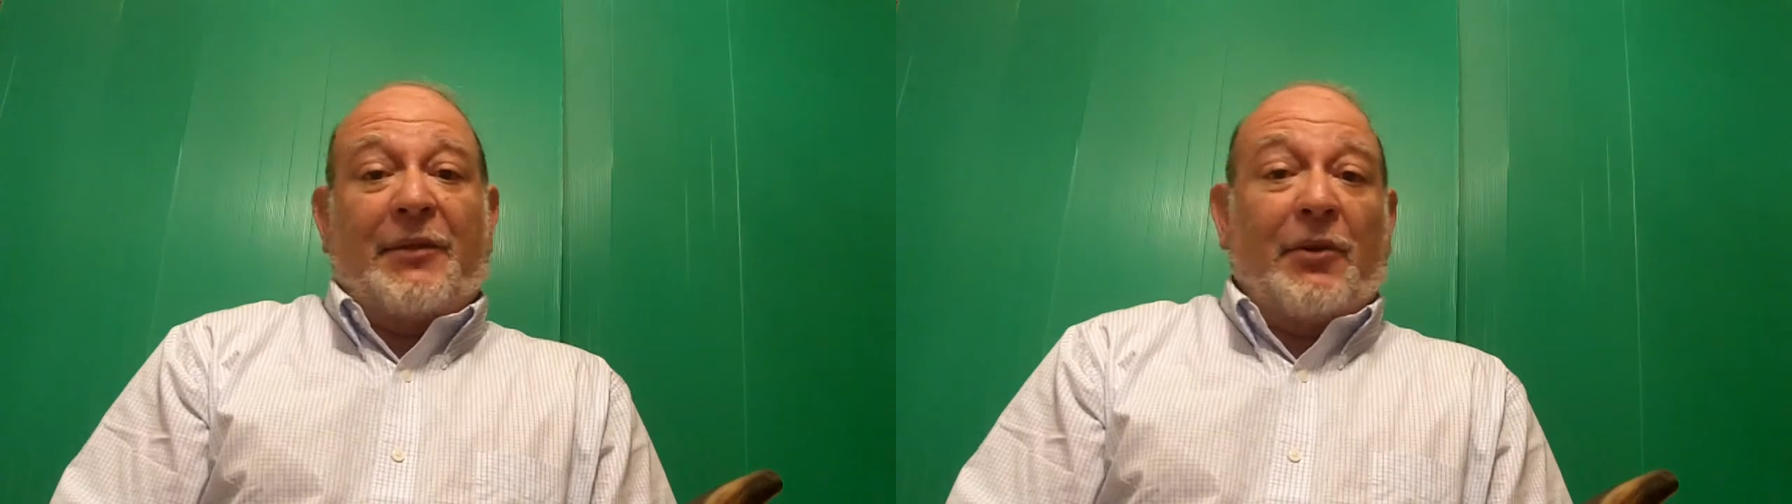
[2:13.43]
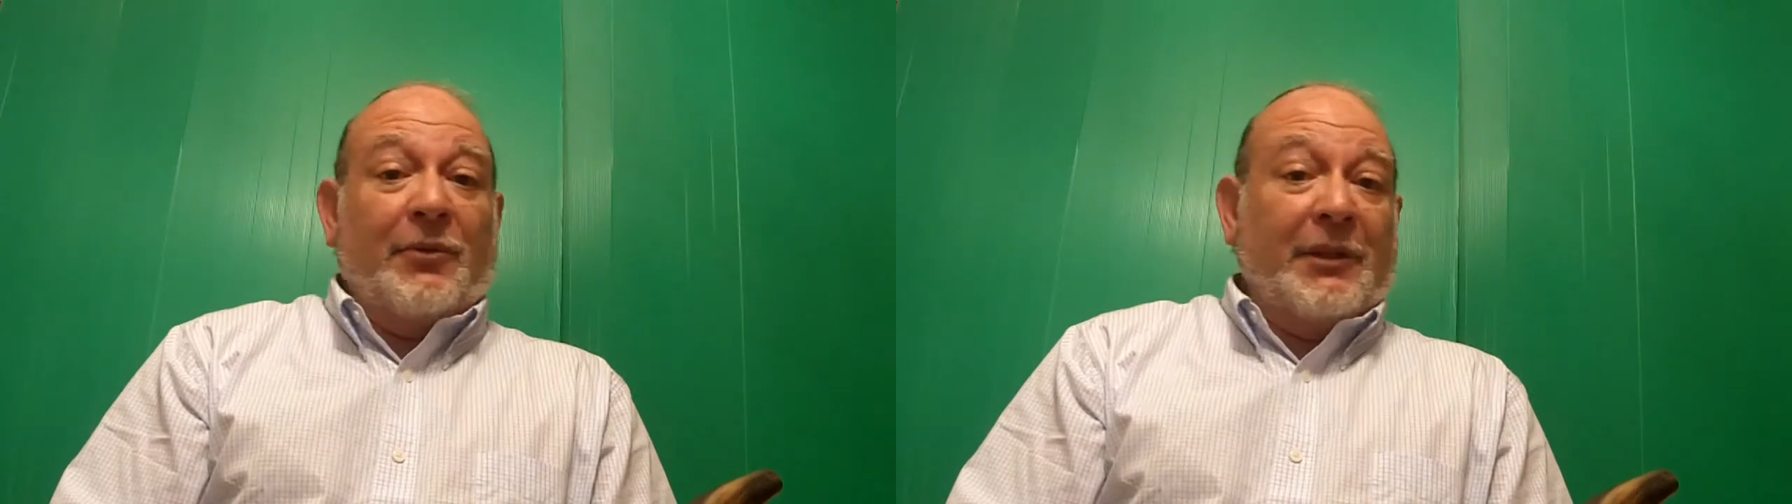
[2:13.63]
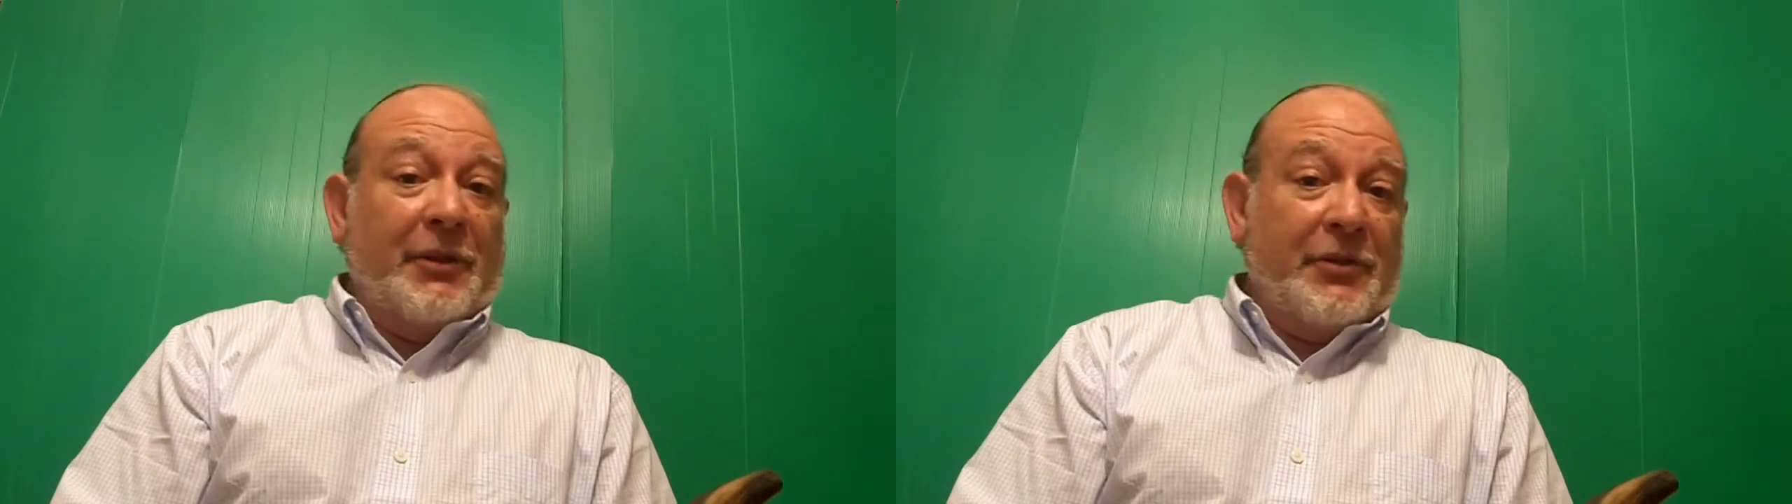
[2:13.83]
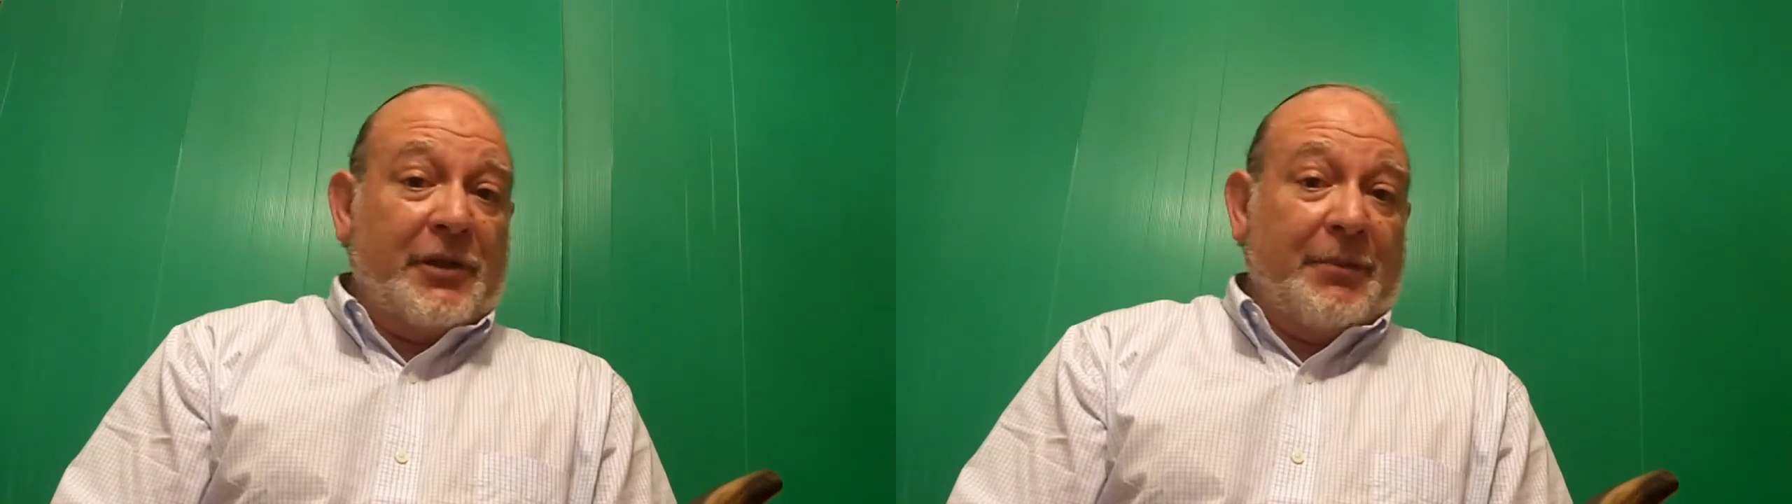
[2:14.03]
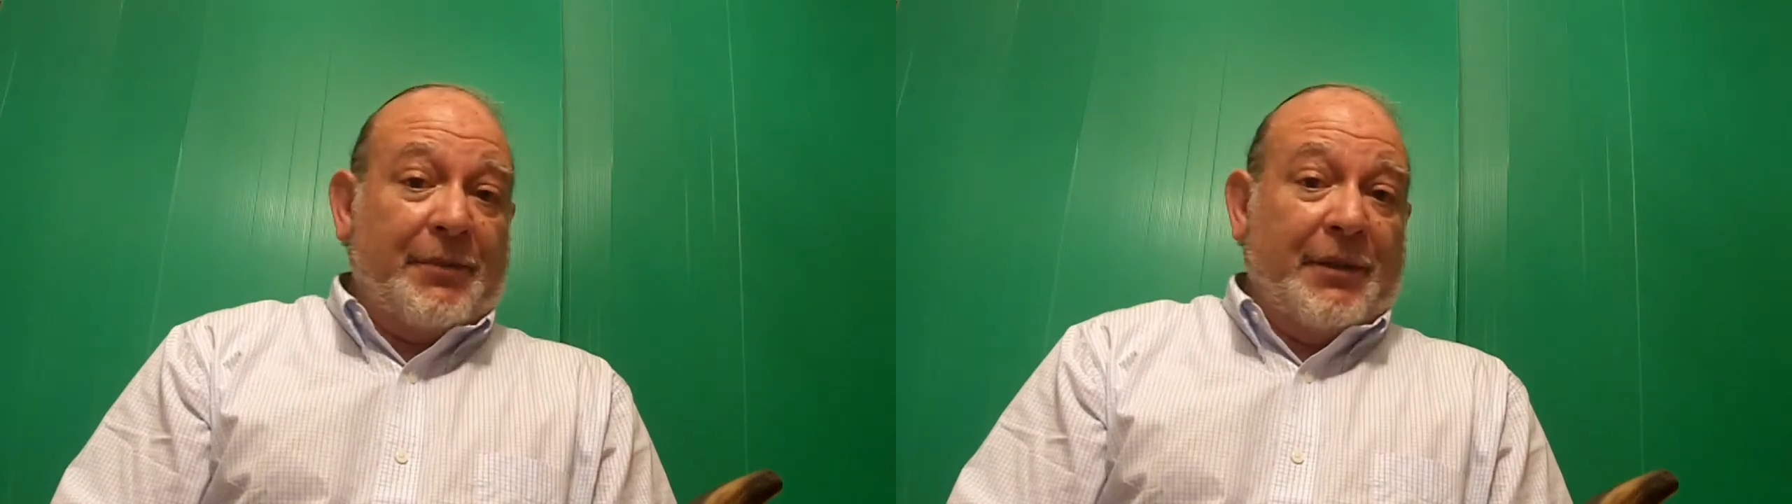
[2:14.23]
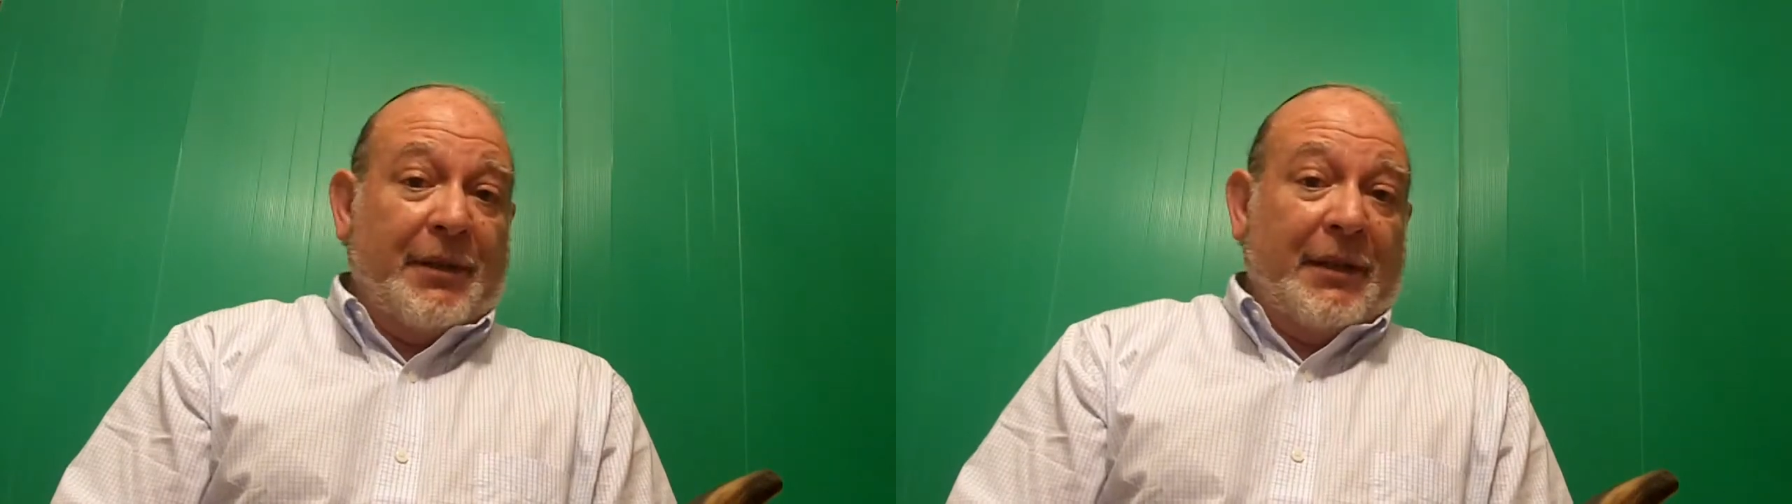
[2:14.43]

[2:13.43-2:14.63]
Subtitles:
of our own leadership,